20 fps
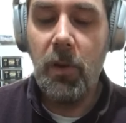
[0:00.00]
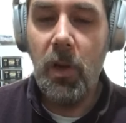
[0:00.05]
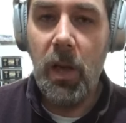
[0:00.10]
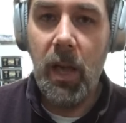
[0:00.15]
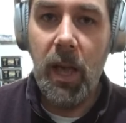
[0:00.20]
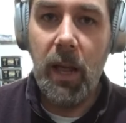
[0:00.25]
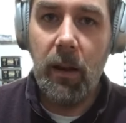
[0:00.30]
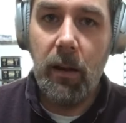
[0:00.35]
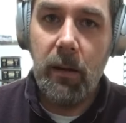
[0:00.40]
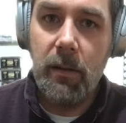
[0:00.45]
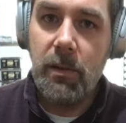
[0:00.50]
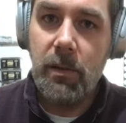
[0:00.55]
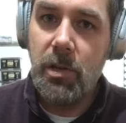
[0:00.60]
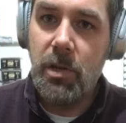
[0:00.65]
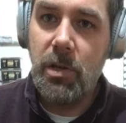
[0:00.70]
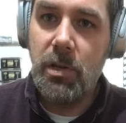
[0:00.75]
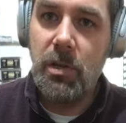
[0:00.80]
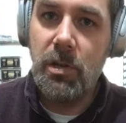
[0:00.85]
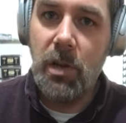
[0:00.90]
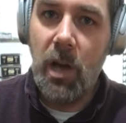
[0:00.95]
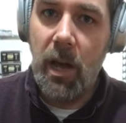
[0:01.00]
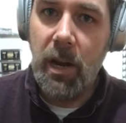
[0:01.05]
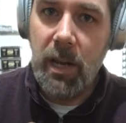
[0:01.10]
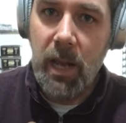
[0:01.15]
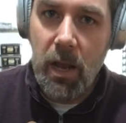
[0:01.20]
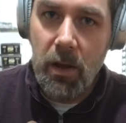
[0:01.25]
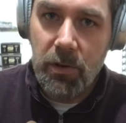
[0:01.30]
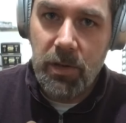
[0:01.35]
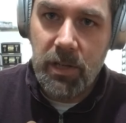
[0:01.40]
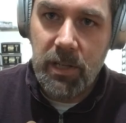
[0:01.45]
If you hit
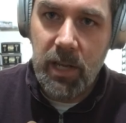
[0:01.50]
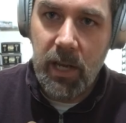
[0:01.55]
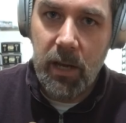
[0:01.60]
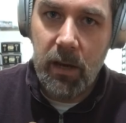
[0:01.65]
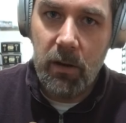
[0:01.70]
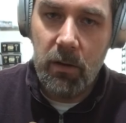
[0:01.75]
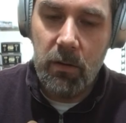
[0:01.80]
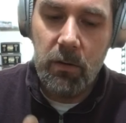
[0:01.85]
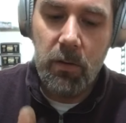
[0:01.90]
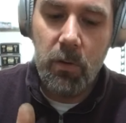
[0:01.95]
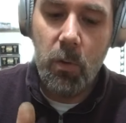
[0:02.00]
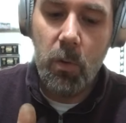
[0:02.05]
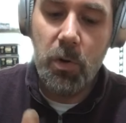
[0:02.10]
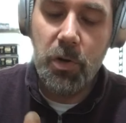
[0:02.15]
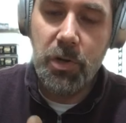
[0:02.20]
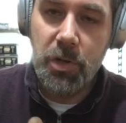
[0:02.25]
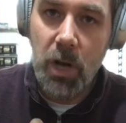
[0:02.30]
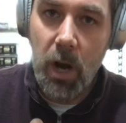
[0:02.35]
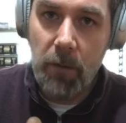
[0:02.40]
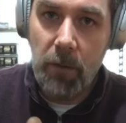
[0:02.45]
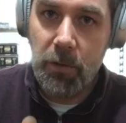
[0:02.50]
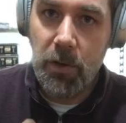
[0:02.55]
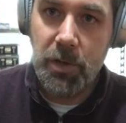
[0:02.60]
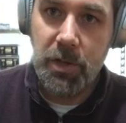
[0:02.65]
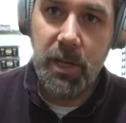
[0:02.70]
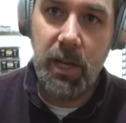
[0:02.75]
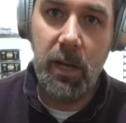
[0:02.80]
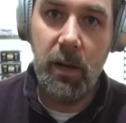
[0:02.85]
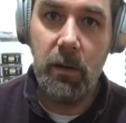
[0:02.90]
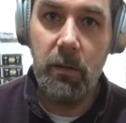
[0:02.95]
annealed steel or
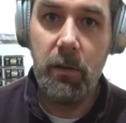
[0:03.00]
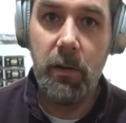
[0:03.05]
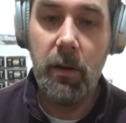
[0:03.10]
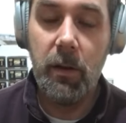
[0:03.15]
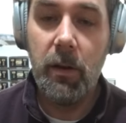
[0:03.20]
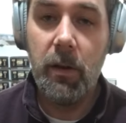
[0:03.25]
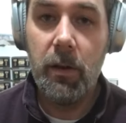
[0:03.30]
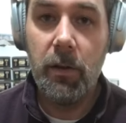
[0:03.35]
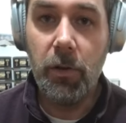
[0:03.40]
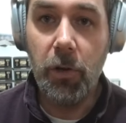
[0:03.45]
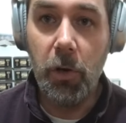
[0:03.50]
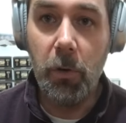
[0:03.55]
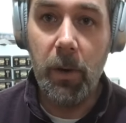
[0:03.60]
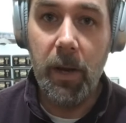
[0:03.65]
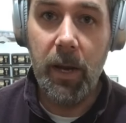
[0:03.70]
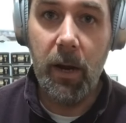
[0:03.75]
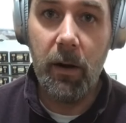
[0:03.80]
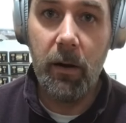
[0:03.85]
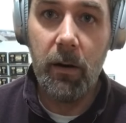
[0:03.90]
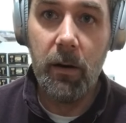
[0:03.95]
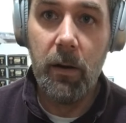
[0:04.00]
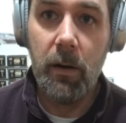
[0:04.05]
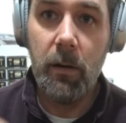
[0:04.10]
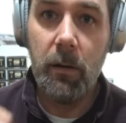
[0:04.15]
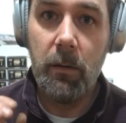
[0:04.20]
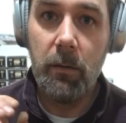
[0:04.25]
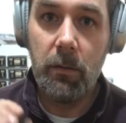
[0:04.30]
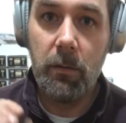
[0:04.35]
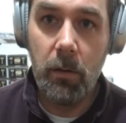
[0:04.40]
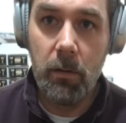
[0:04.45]
softer steel, you hear
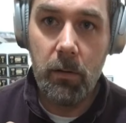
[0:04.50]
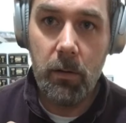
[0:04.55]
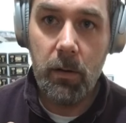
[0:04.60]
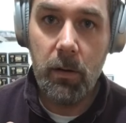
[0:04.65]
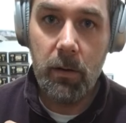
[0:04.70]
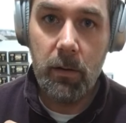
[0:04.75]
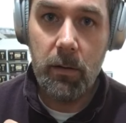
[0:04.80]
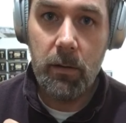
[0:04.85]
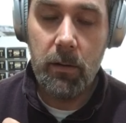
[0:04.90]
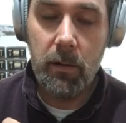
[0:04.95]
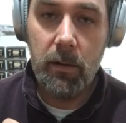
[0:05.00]
thunk.